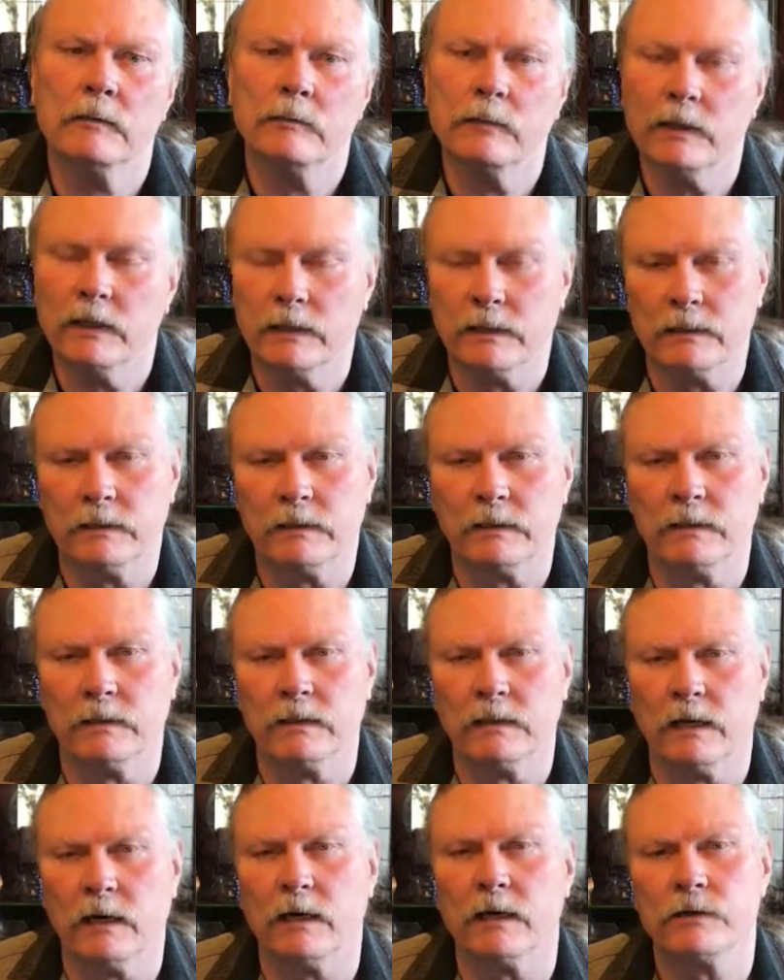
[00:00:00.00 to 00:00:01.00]
but
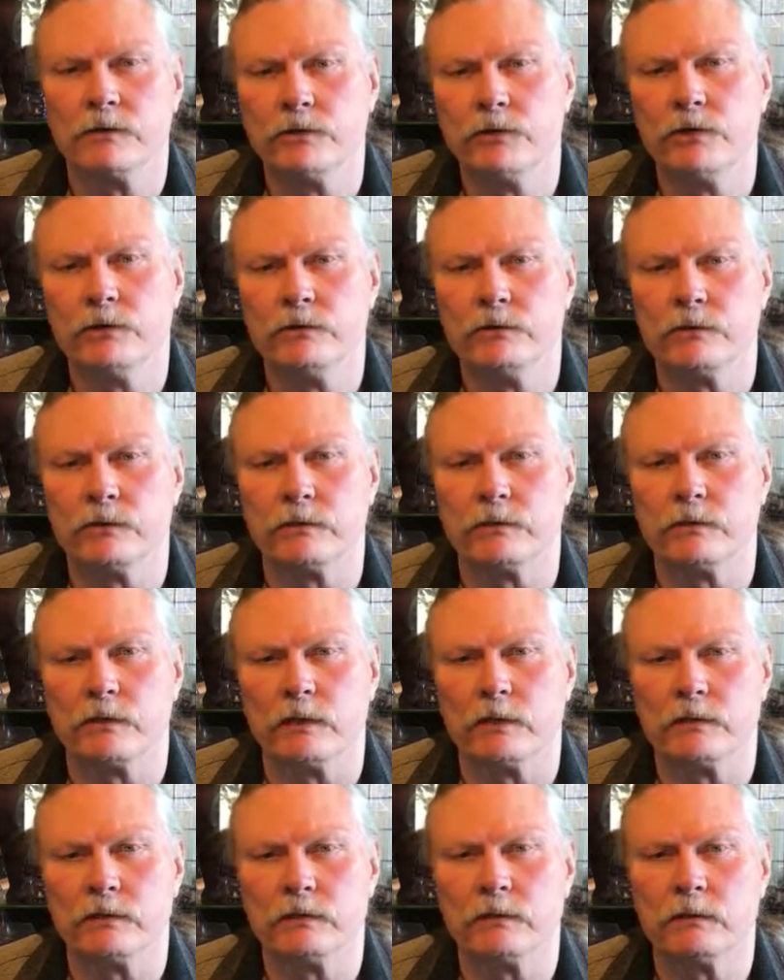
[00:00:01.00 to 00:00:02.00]
God chooses
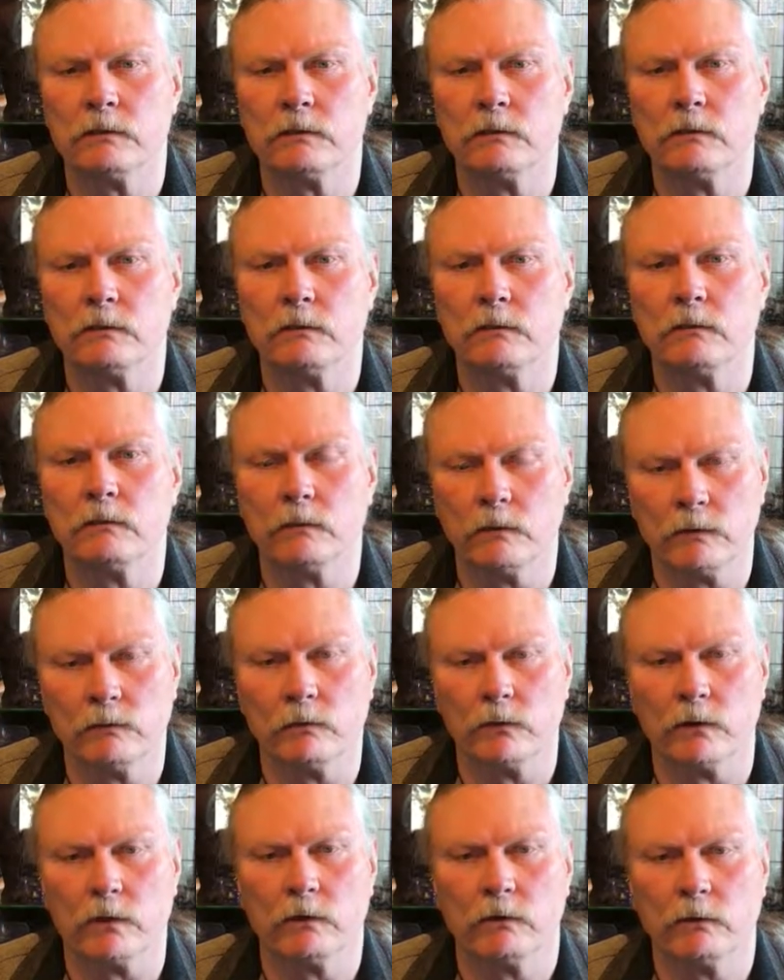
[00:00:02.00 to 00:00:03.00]
us when
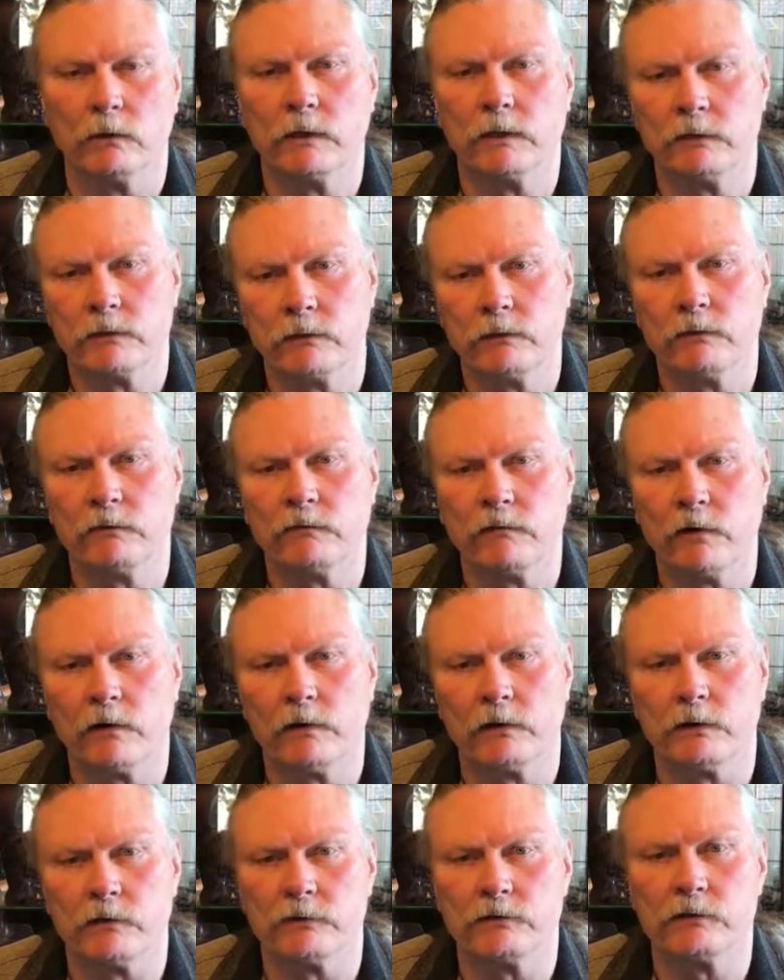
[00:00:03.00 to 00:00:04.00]
we're going through the
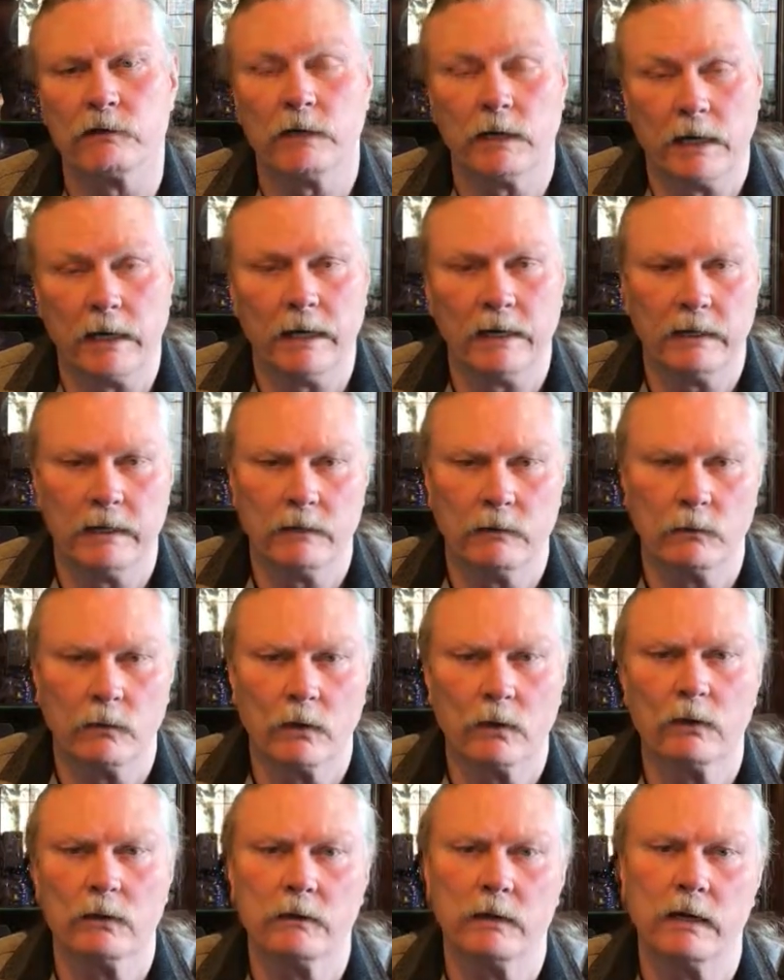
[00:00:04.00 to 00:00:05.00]
furnace. And the
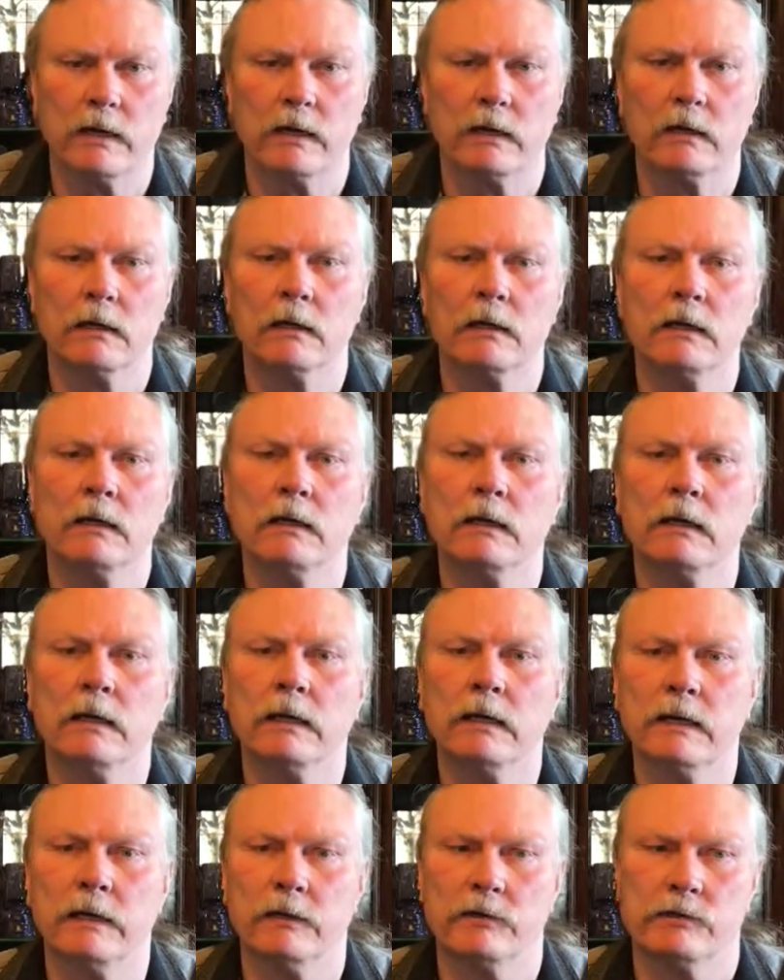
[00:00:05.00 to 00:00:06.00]
word there
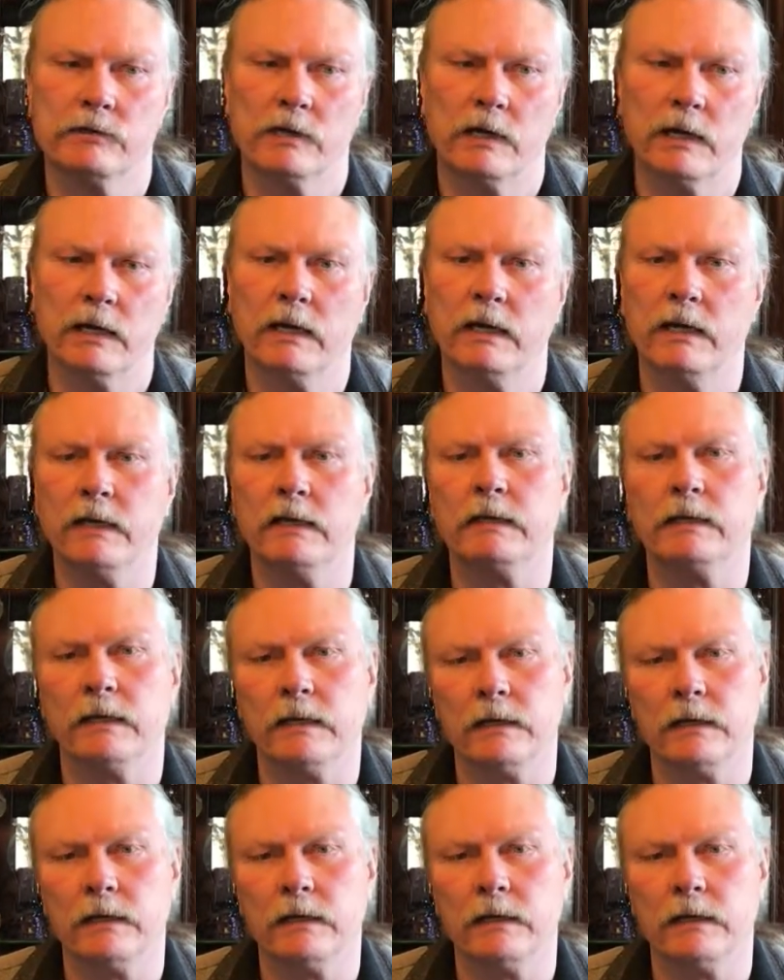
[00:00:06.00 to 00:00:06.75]
is that it